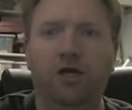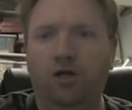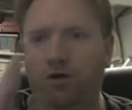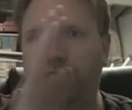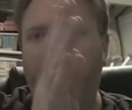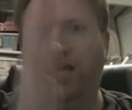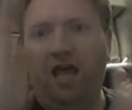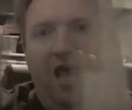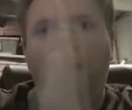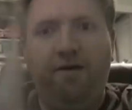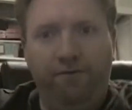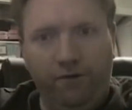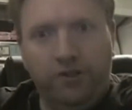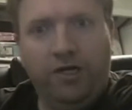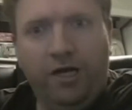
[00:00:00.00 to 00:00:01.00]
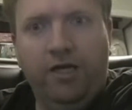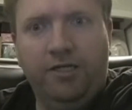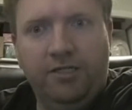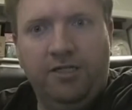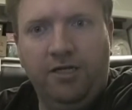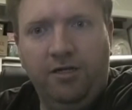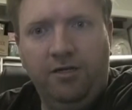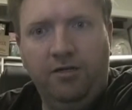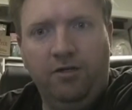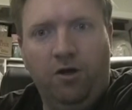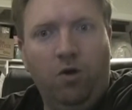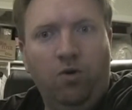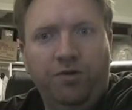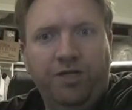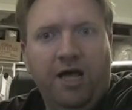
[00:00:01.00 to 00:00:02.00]
You only advertised it the
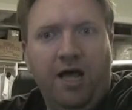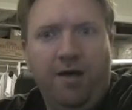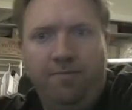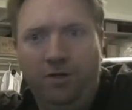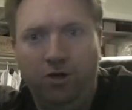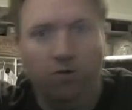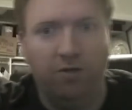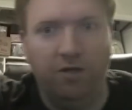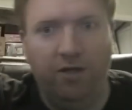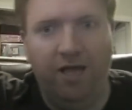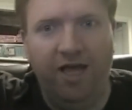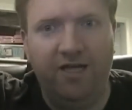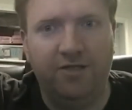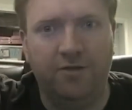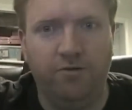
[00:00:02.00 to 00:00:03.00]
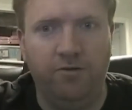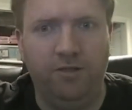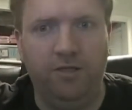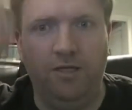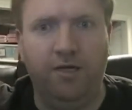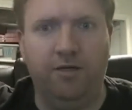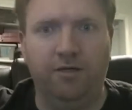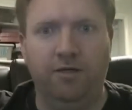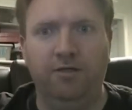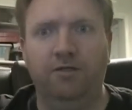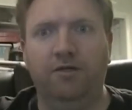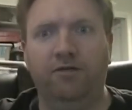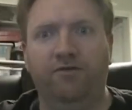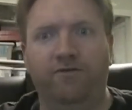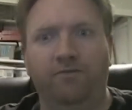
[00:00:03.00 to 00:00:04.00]
whole time and do it the last 30 seconds.
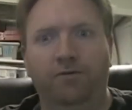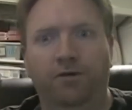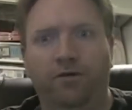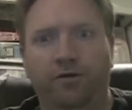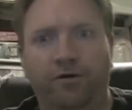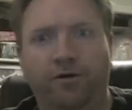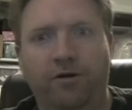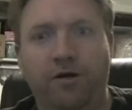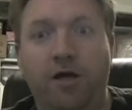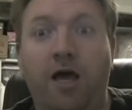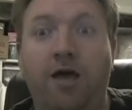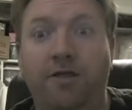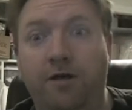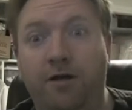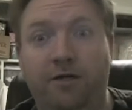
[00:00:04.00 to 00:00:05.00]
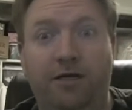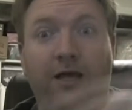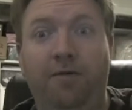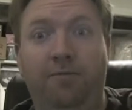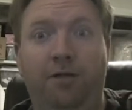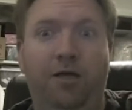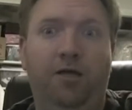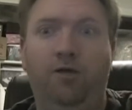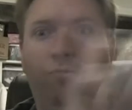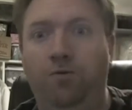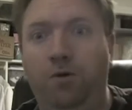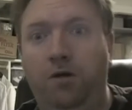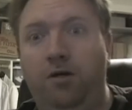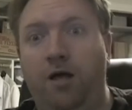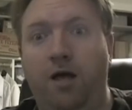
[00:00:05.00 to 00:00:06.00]
Sounds familiar. And then on top of that, you
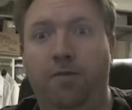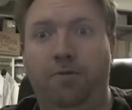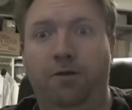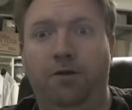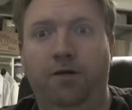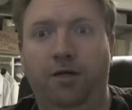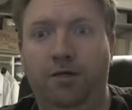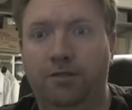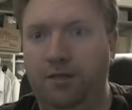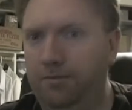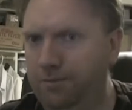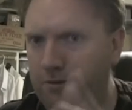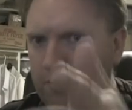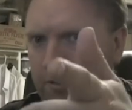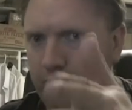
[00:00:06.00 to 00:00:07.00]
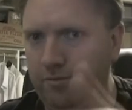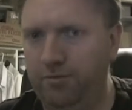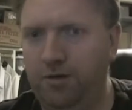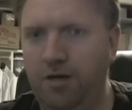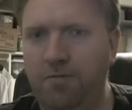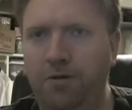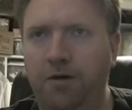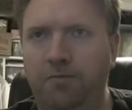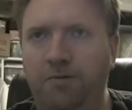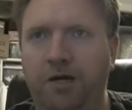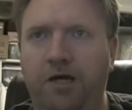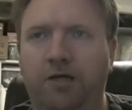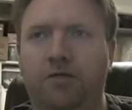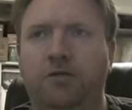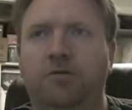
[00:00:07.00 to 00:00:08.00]
recap it the next episode. Coming up
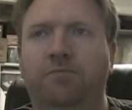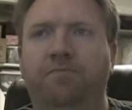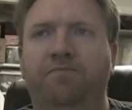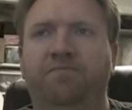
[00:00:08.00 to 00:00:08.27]
next.